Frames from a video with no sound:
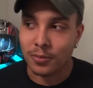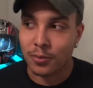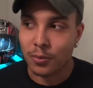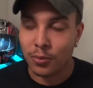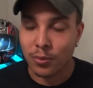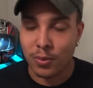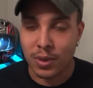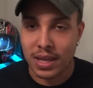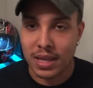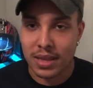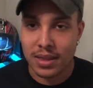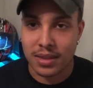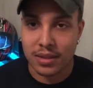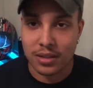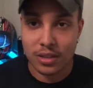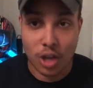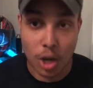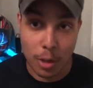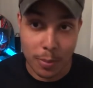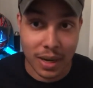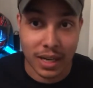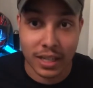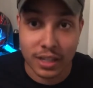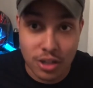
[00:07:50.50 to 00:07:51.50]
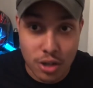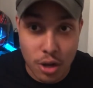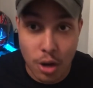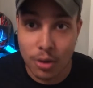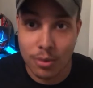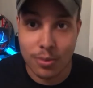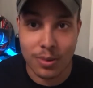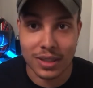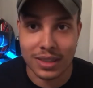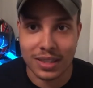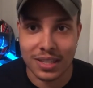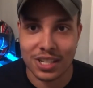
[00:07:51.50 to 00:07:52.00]
with nobody
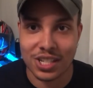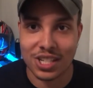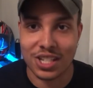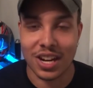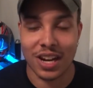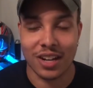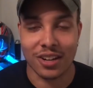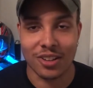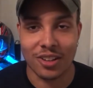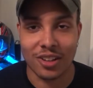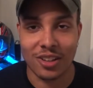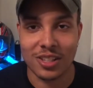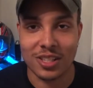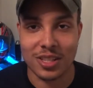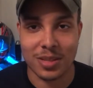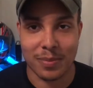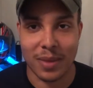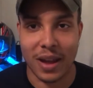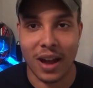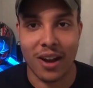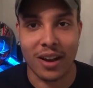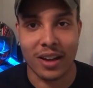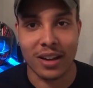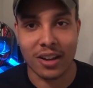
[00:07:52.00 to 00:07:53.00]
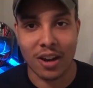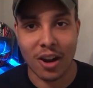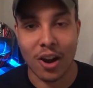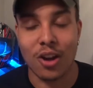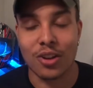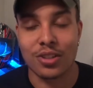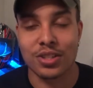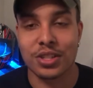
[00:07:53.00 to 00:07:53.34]
knowing what this channel is about at all.